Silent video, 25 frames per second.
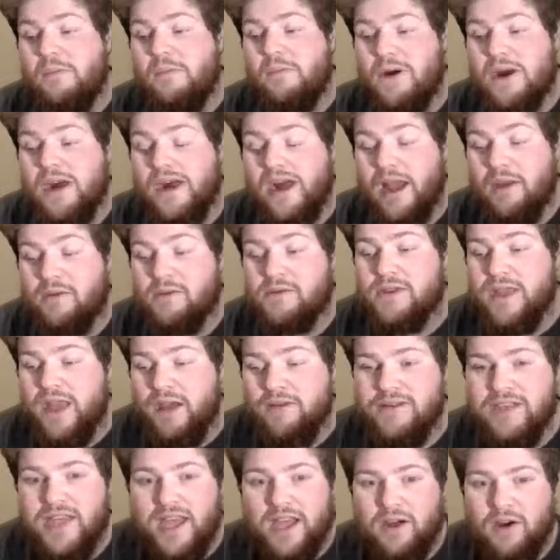but I would
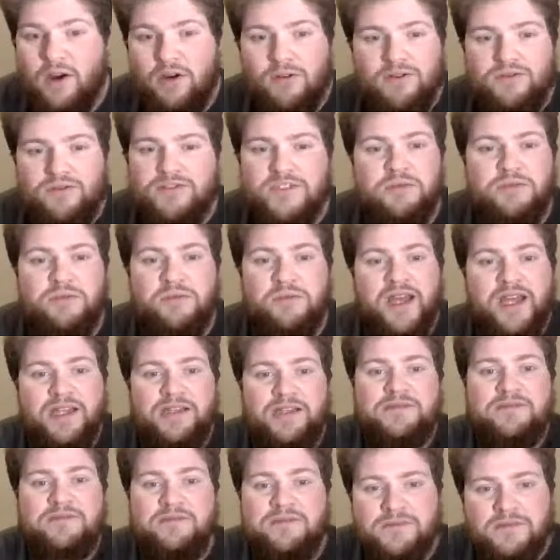kick off if
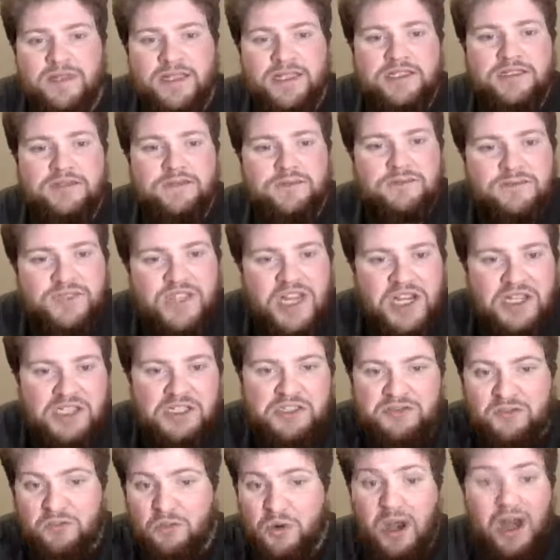Superman like
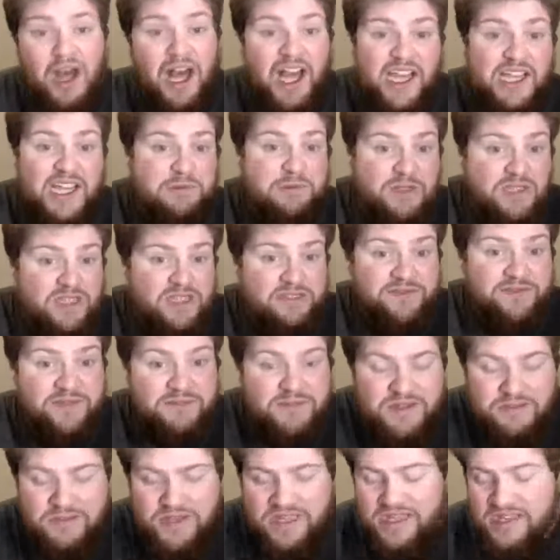changed from what I believed
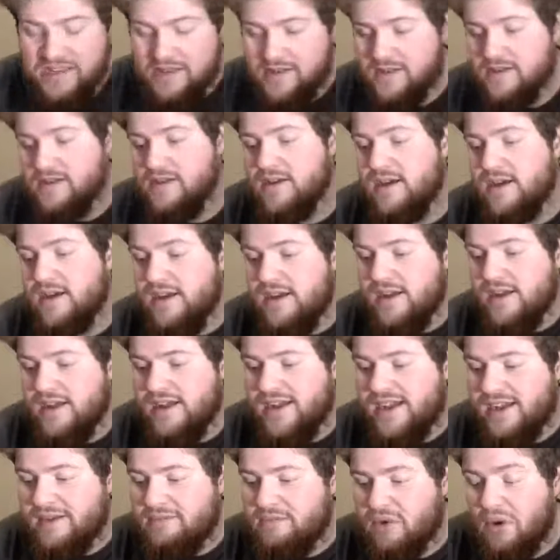him to be,
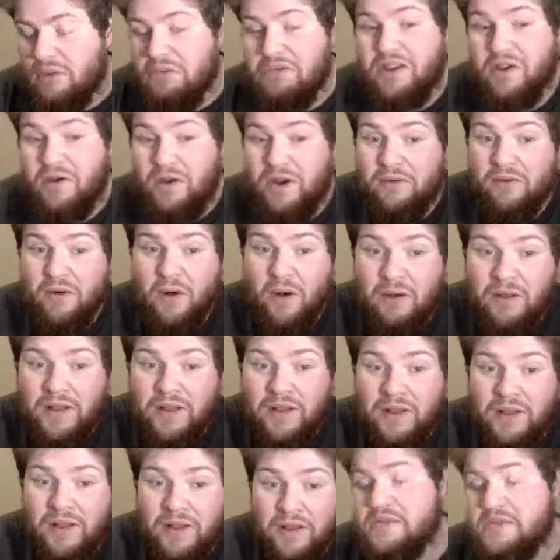probably quite
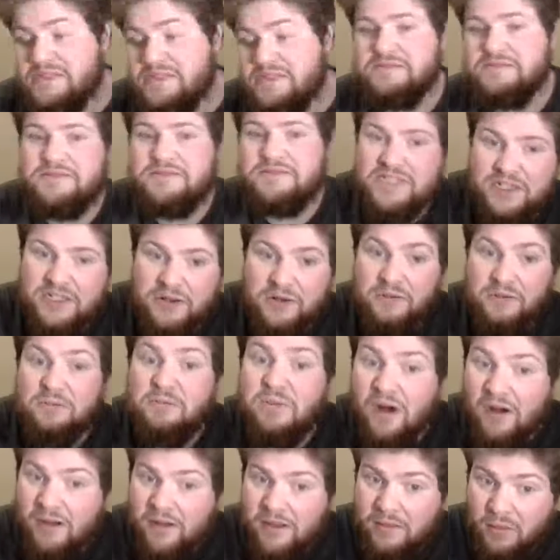wrongly, but
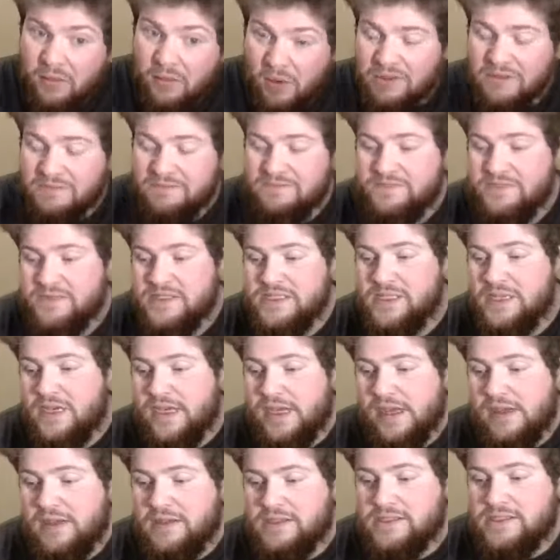part of the problem.
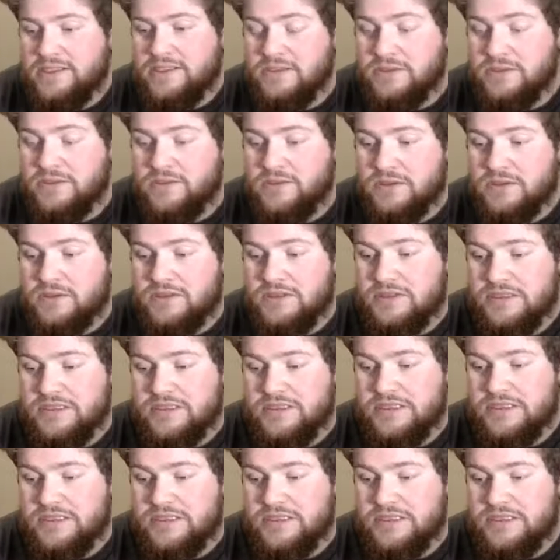So